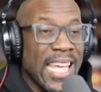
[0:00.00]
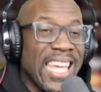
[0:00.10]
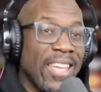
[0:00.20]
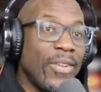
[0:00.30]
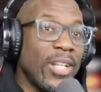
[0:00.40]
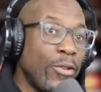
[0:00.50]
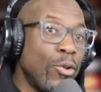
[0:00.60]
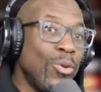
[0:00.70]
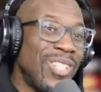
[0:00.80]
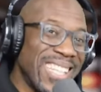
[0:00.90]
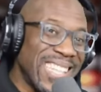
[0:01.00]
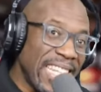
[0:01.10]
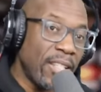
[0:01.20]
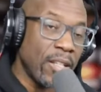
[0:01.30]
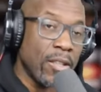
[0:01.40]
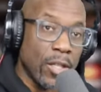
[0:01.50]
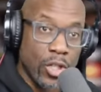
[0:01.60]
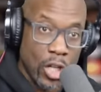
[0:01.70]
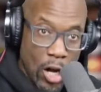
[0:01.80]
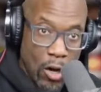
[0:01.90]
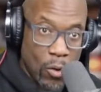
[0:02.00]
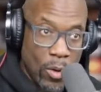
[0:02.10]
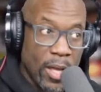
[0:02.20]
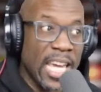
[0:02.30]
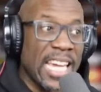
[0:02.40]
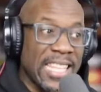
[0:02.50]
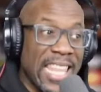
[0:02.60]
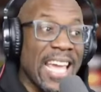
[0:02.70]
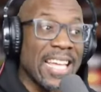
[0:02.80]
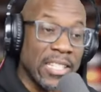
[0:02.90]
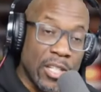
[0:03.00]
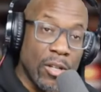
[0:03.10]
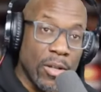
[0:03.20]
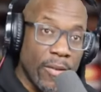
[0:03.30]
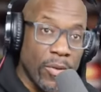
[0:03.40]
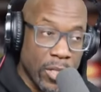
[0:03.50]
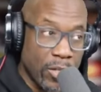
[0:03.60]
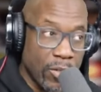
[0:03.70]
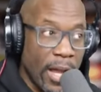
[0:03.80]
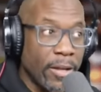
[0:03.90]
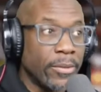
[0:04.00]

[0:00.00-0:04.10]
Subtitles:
even if you delete the show, they can still give you the strike.